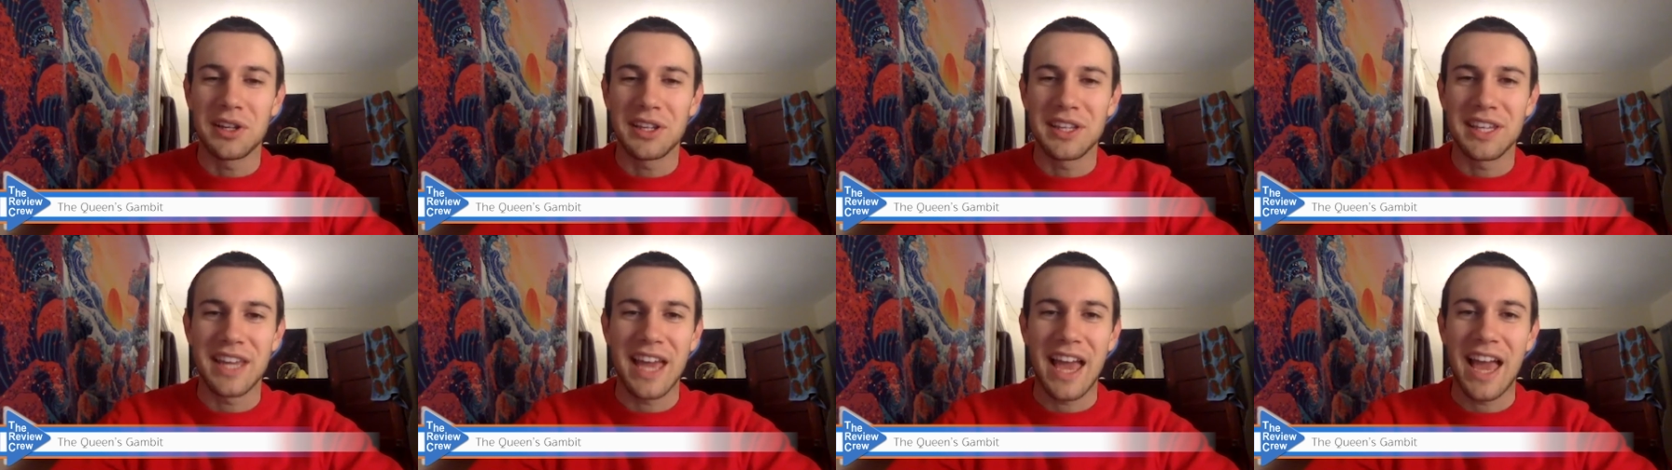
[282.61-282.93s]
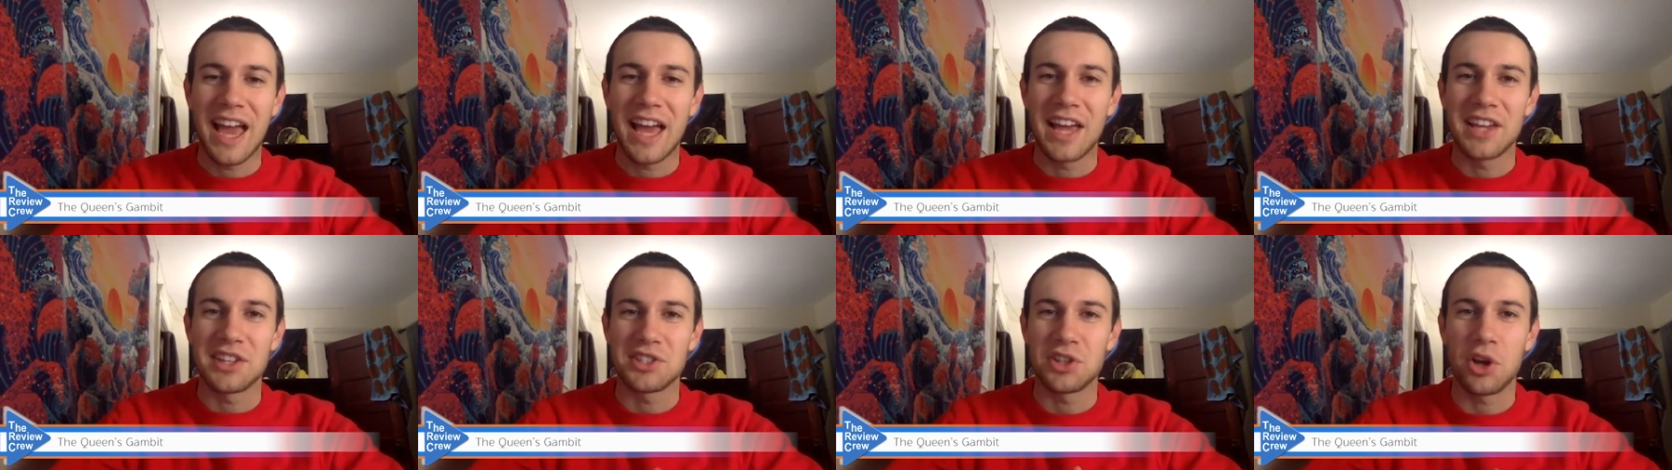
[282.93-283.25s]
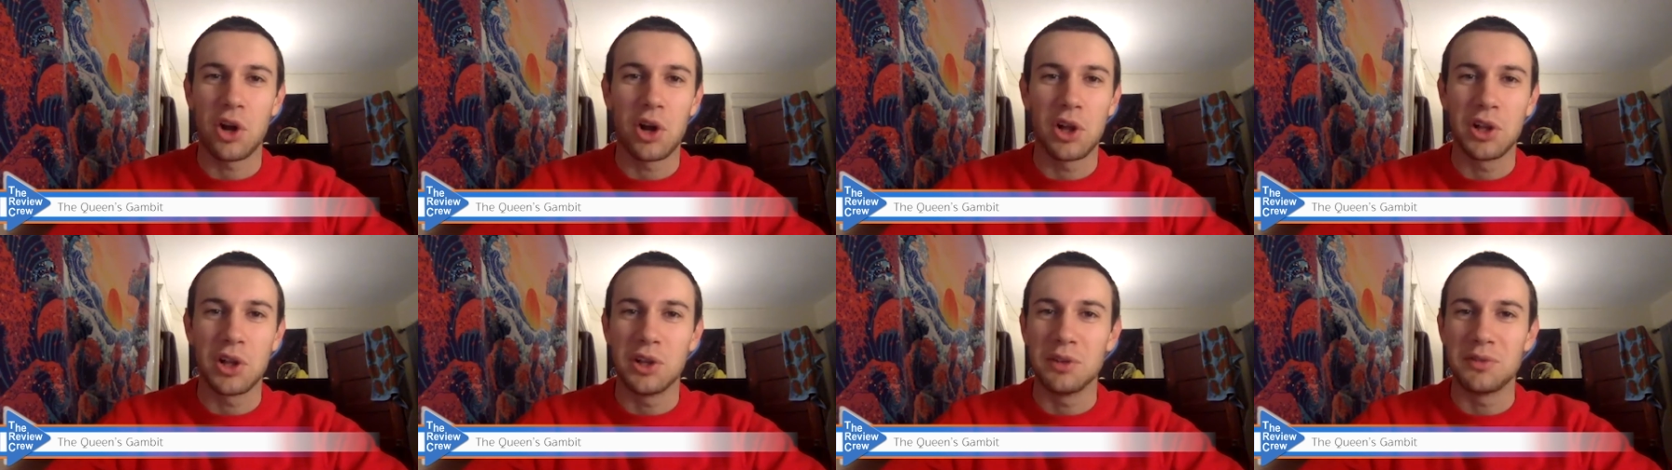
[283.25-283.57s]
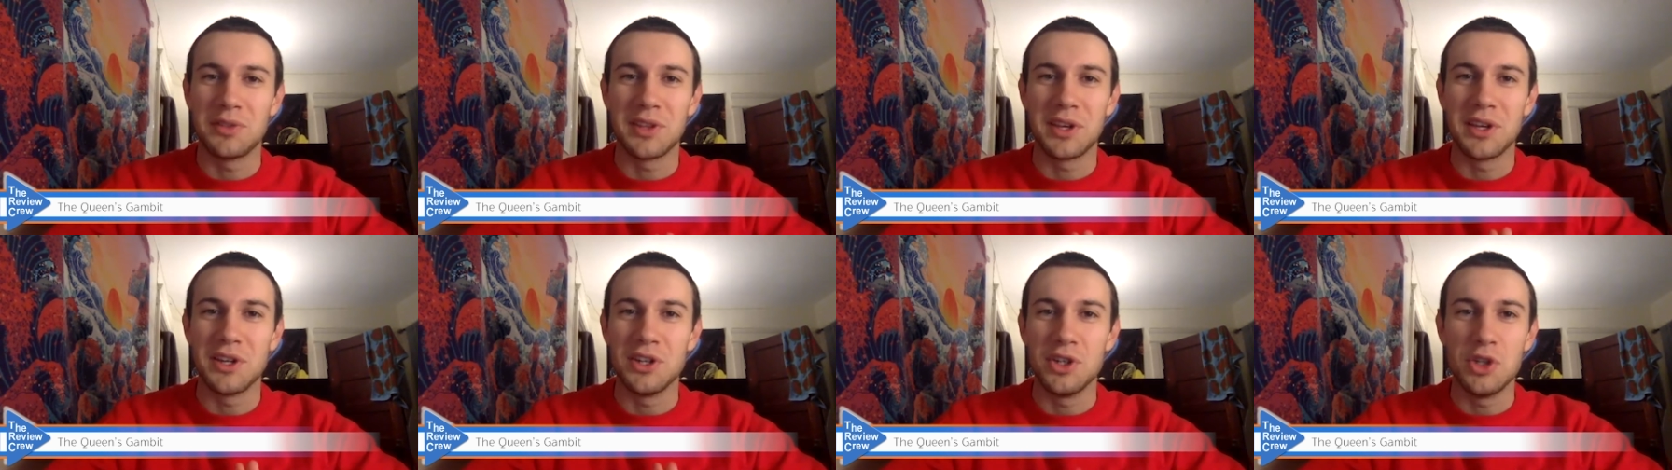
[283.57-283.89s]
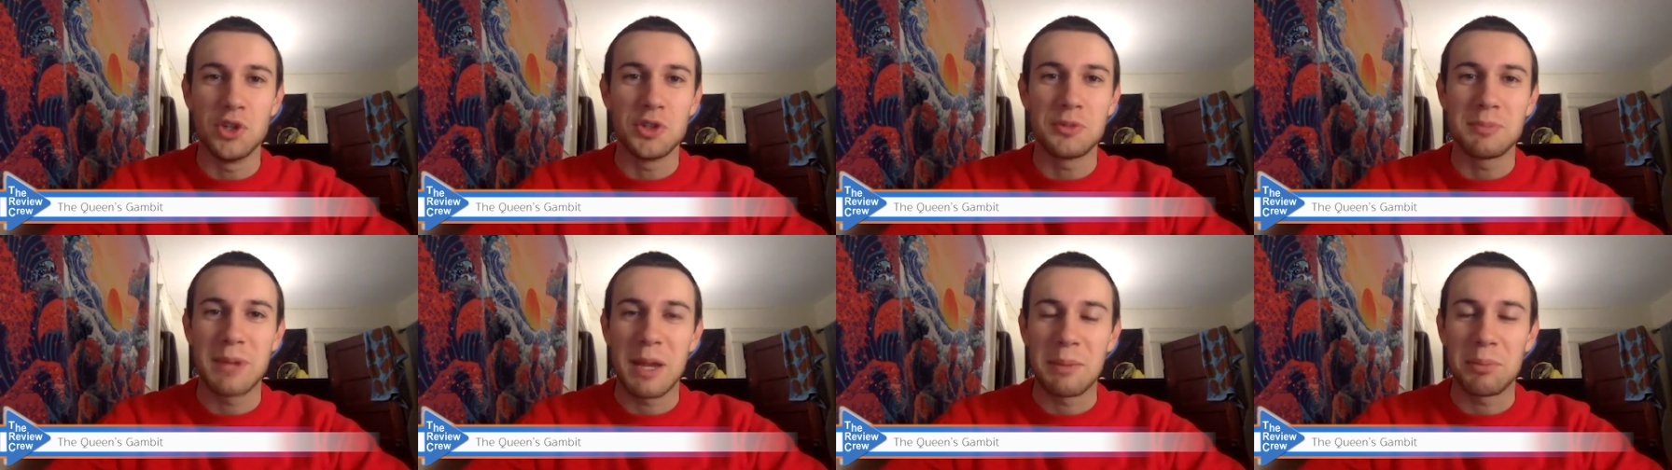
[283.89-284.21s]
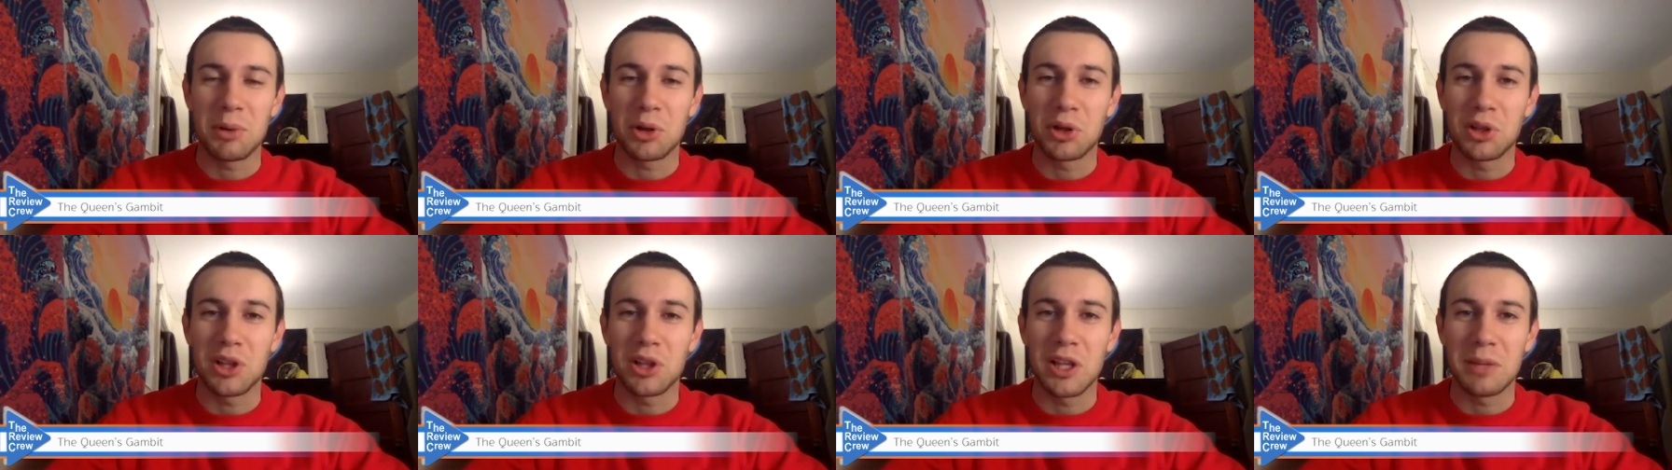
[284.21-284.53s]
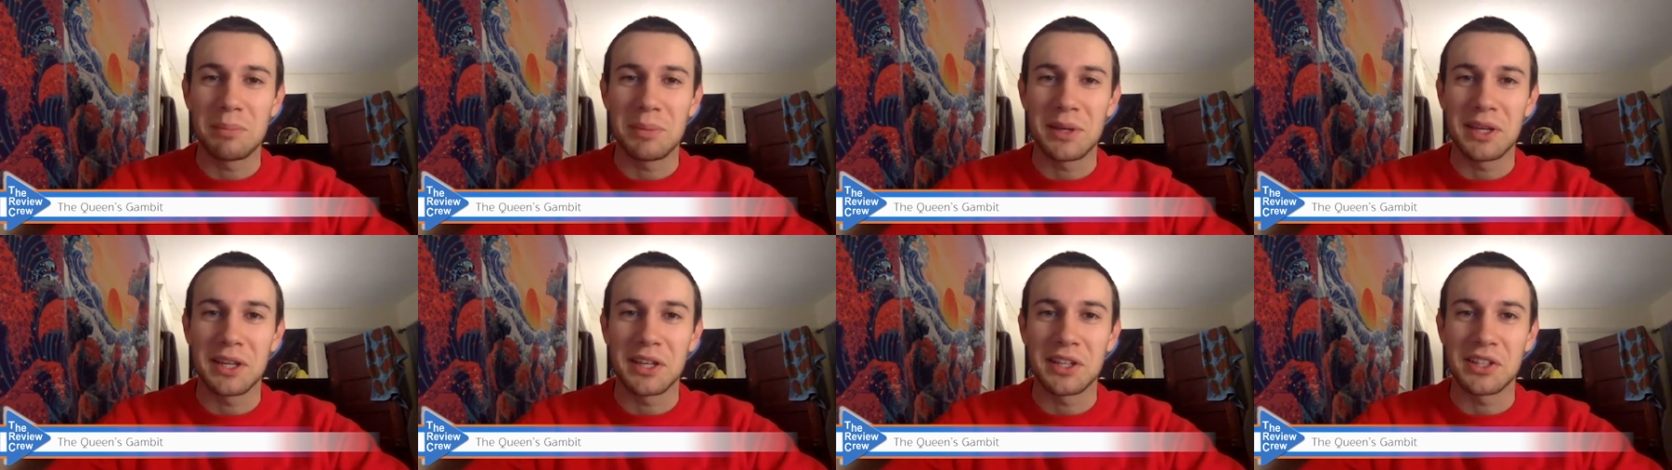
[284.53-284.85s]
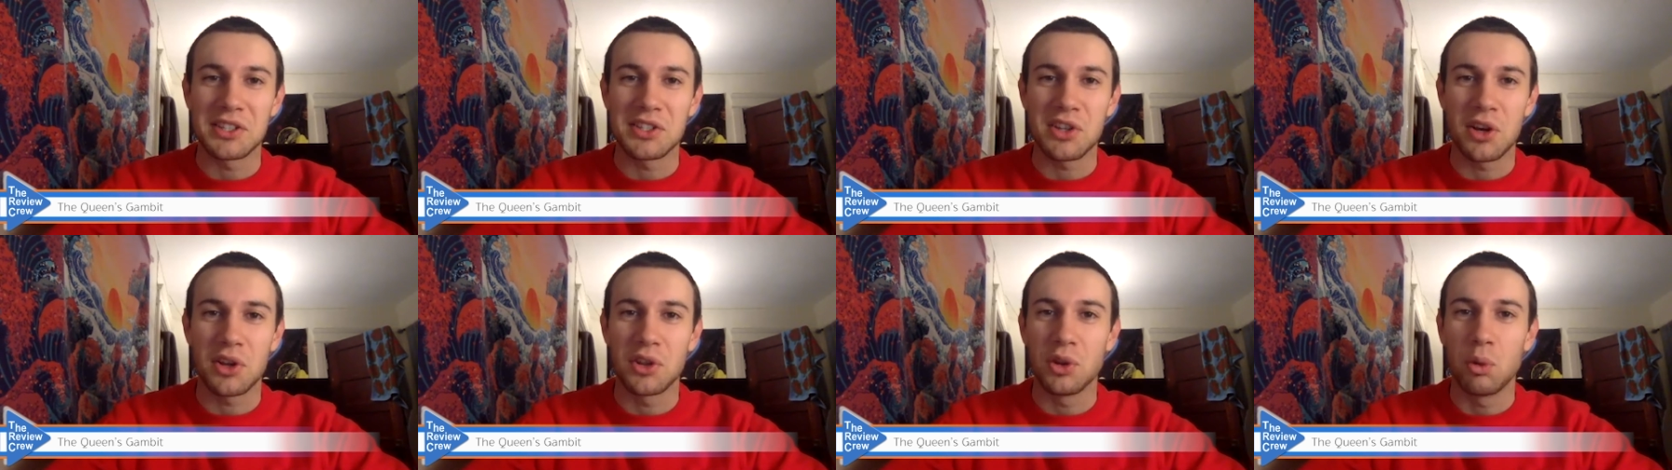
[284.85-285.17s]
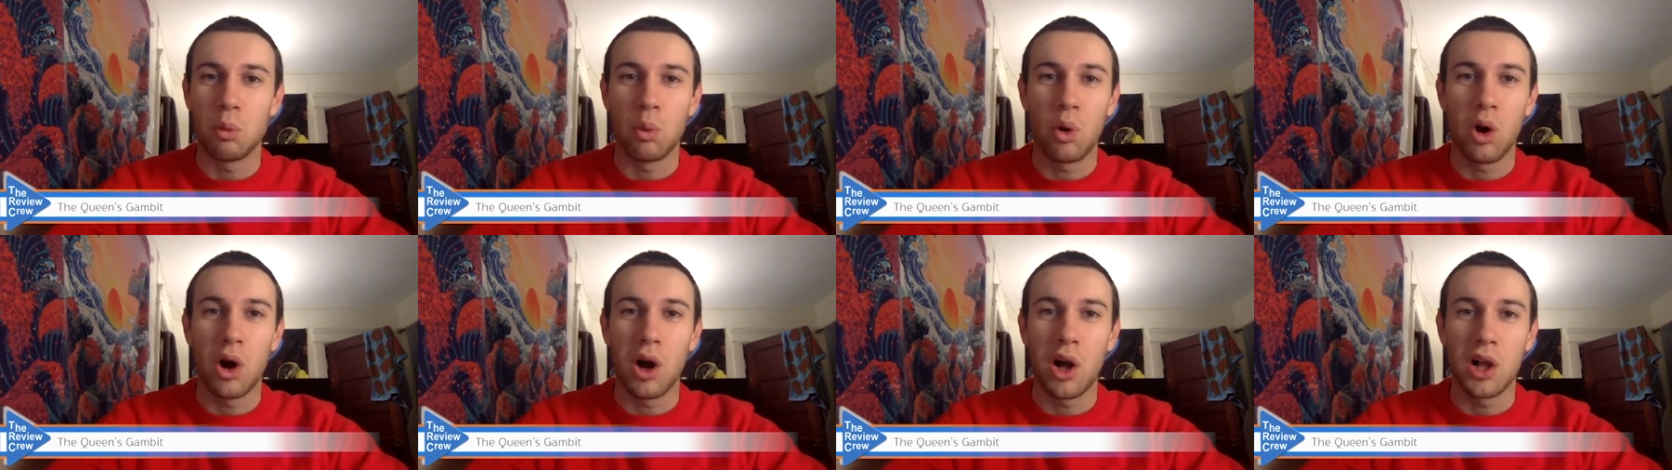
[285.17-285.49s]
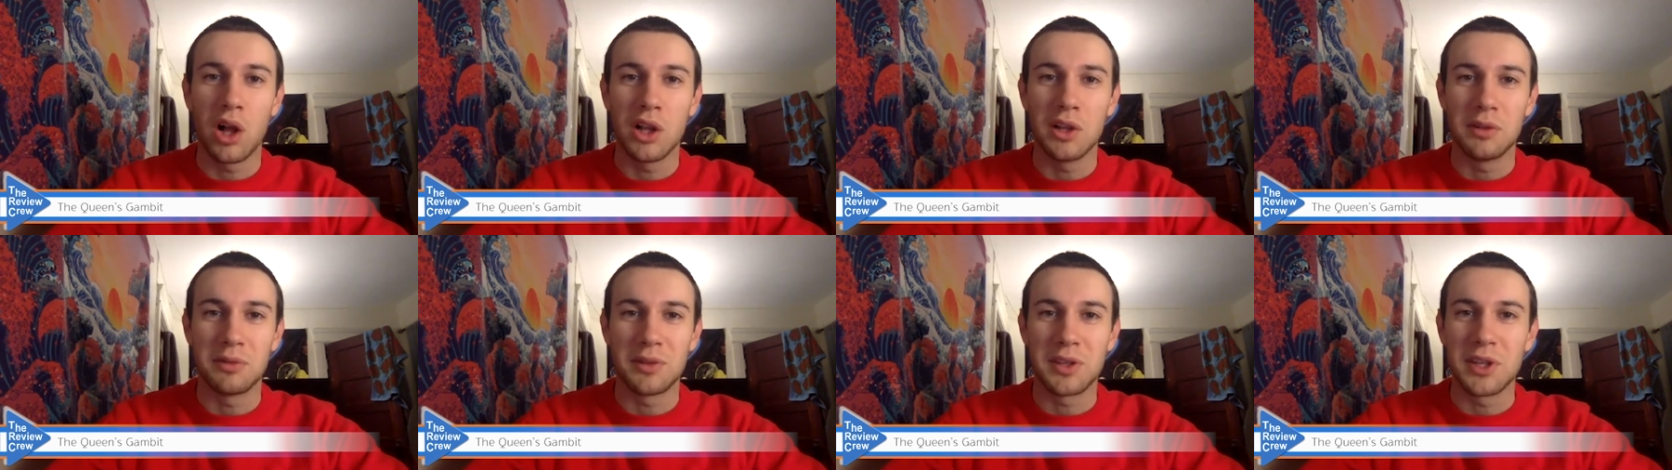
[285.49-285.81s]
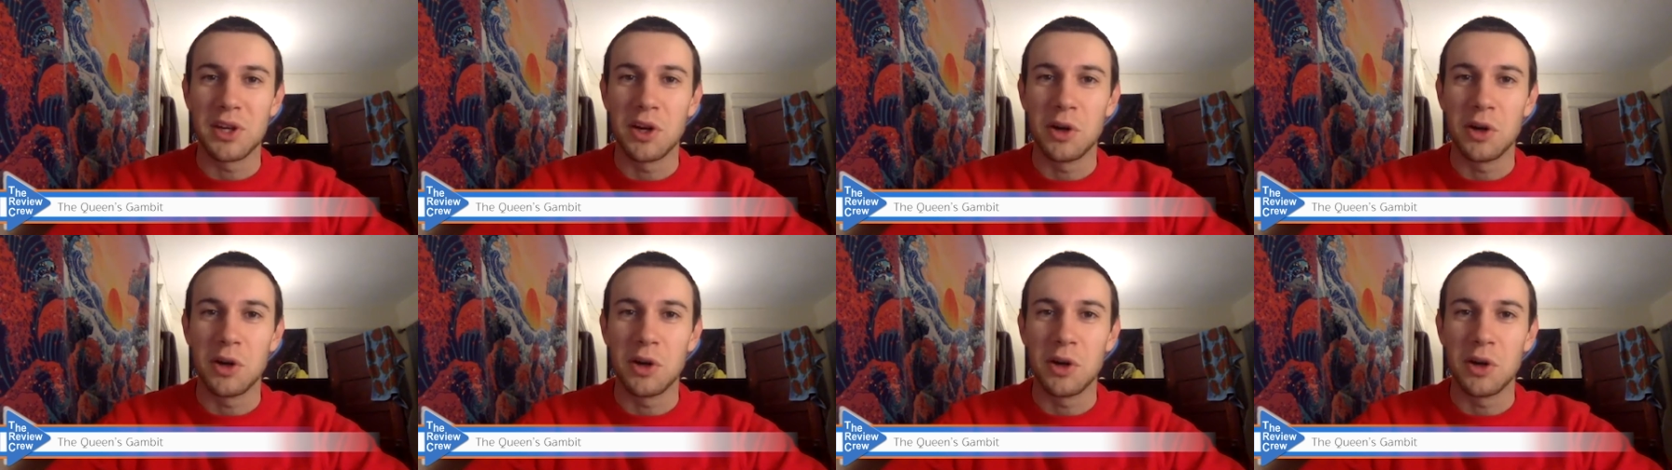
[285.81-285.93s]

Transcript: he has all of the newspaper clippings on the wall of you